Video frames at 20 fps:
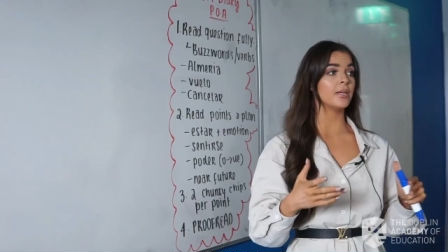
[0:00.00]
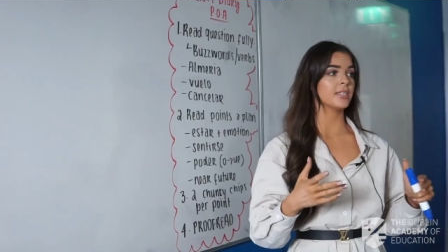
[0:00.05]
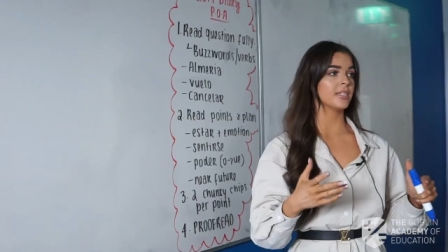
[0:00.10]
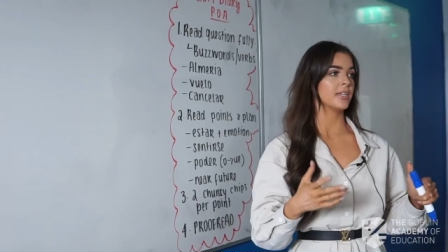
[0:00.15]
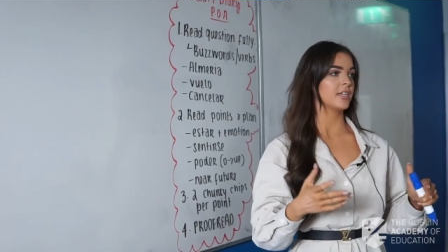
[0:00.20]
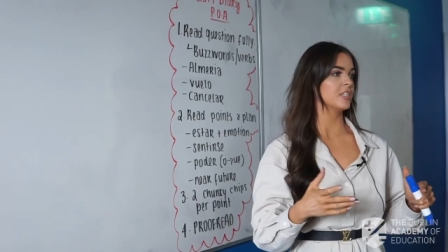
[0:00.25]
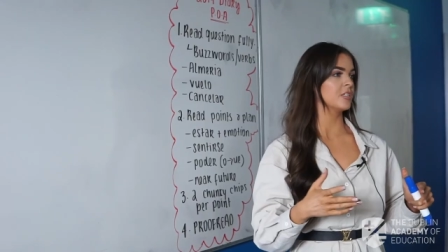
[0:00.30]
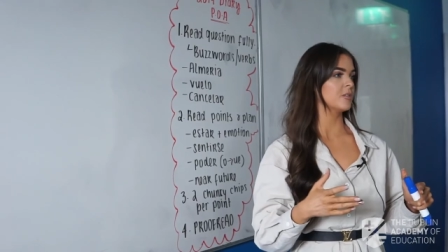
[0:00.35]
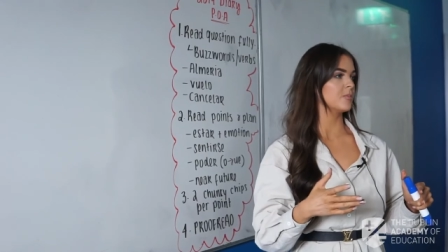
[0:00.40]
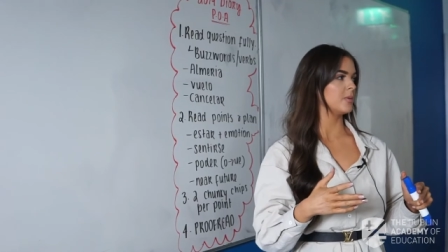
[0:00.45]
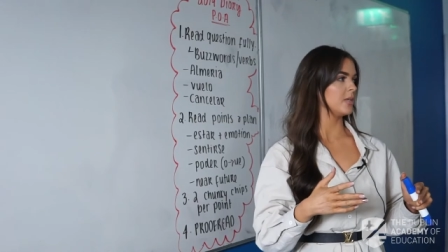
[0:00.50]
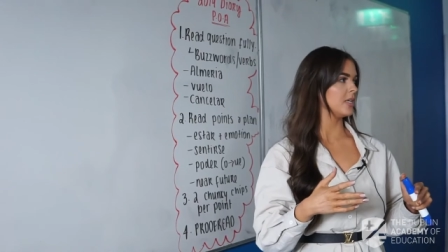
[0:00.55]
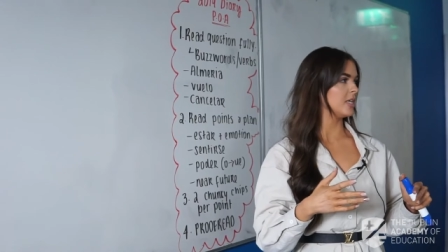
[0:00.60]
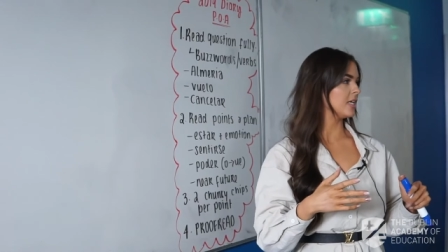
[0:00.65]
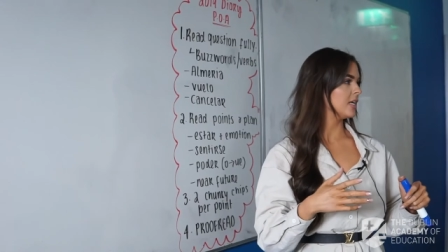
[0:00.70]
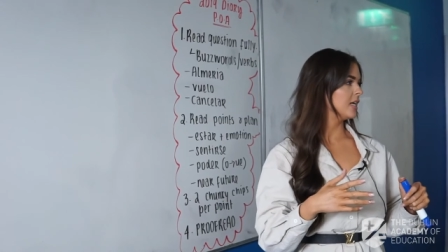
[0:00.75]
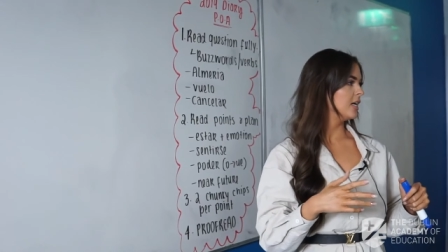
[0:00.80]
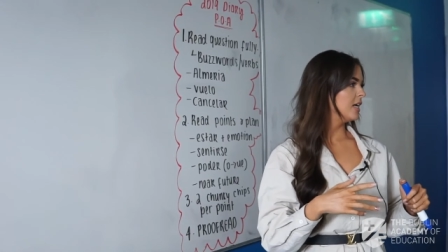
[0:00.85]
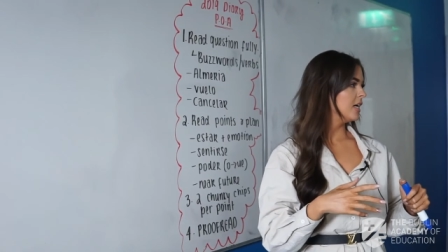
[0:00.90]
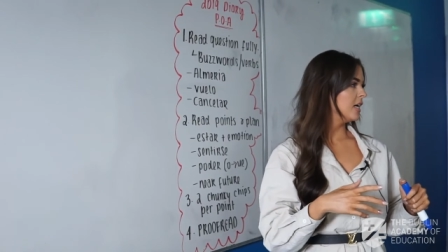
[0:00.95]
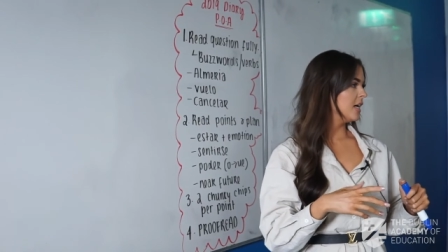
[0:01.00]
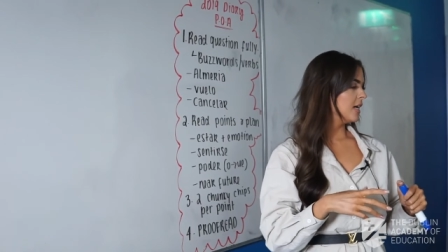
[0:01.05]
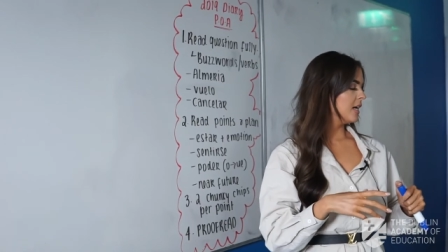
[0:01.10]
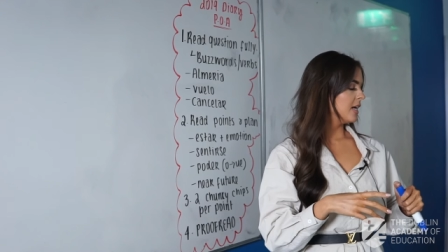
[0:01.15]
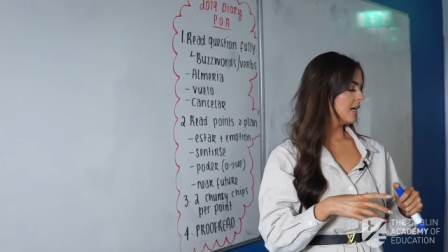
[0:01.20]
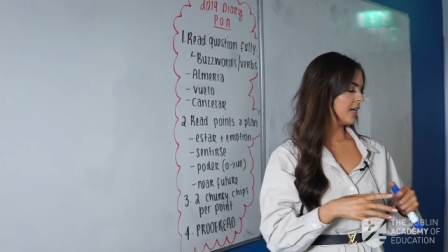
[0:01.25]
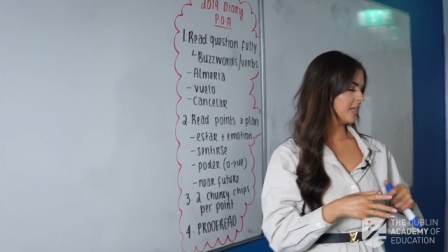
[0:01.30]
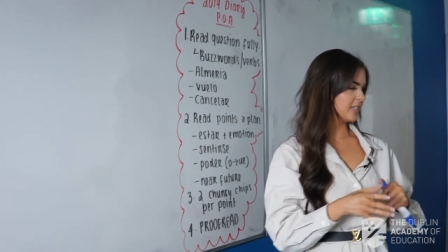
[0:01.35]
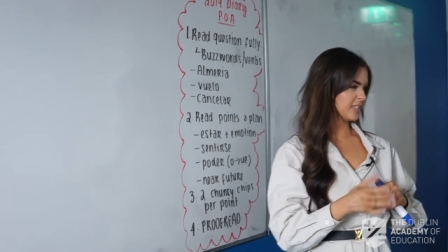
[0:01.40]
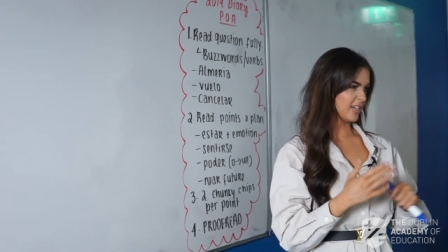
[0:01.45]
it's going to be,
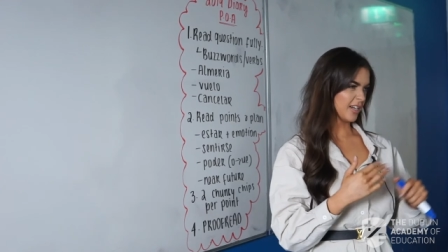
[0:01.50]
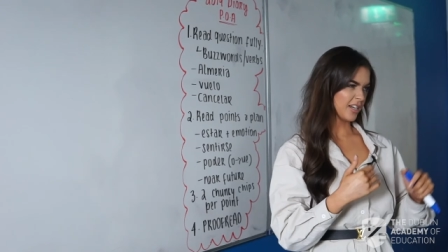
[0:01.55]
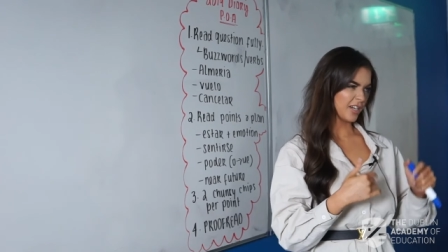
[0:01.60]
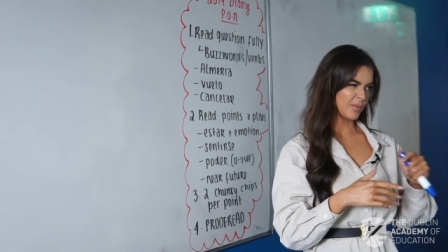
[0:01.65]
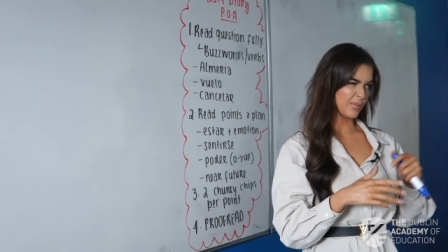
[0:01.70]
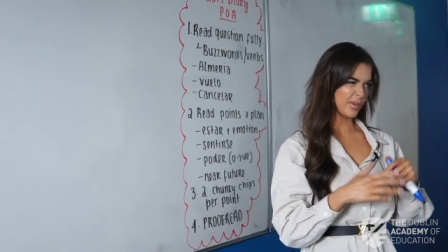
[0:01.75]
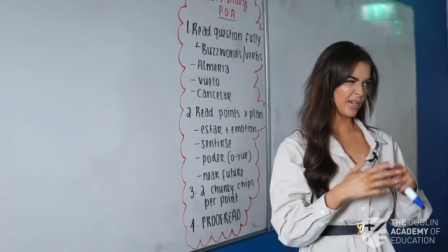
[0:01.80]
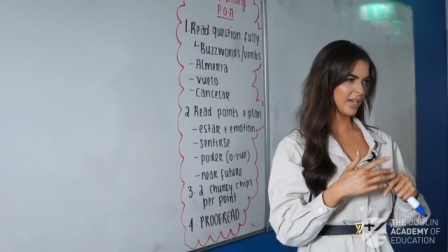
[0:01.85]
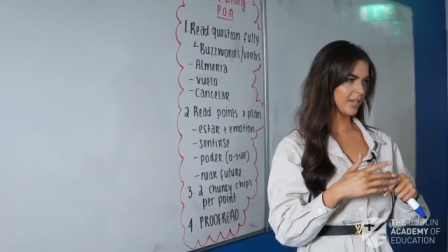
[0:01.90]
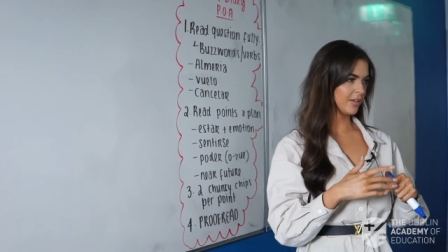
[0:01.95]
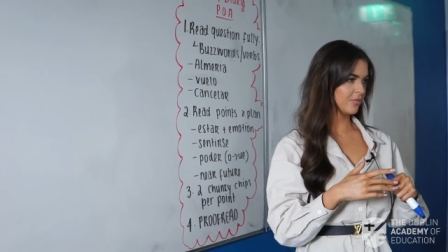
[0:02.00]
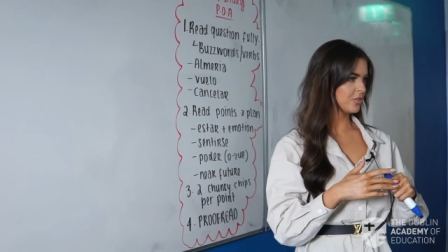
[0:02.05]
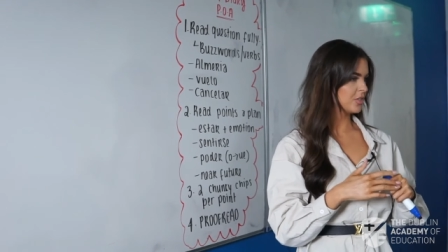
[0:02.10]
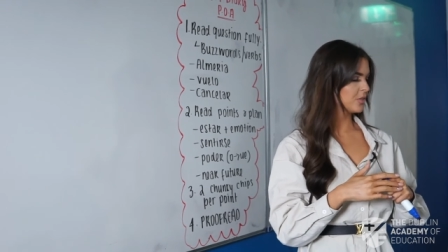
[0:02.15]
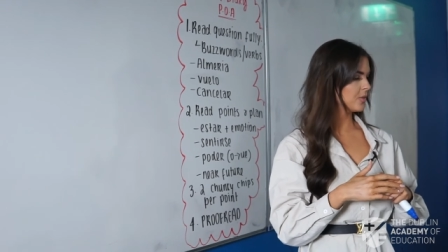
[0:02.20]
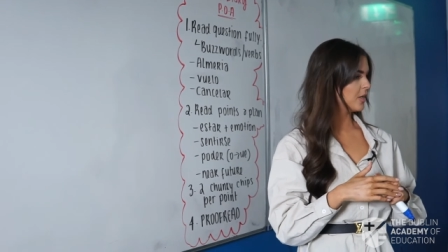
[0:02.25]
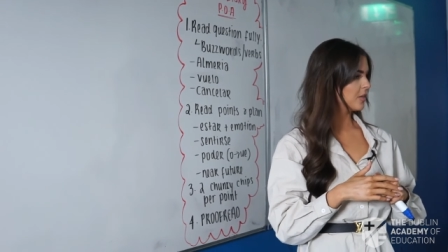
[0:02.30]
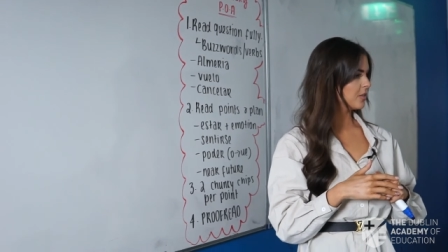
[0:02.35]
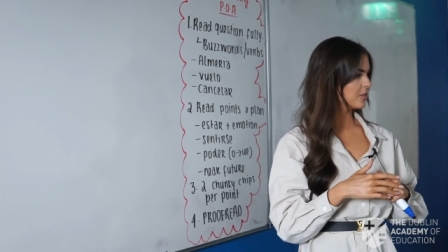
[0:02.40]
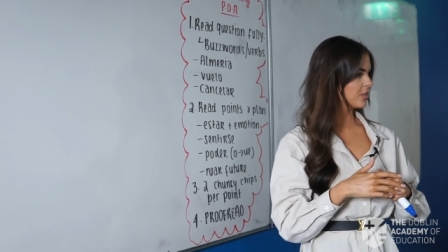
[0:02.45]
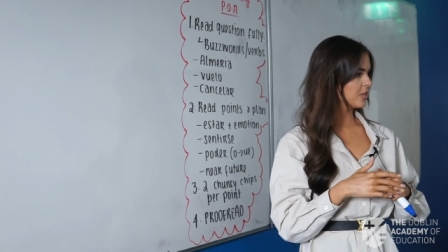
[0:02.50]
it's not going to be kind of too old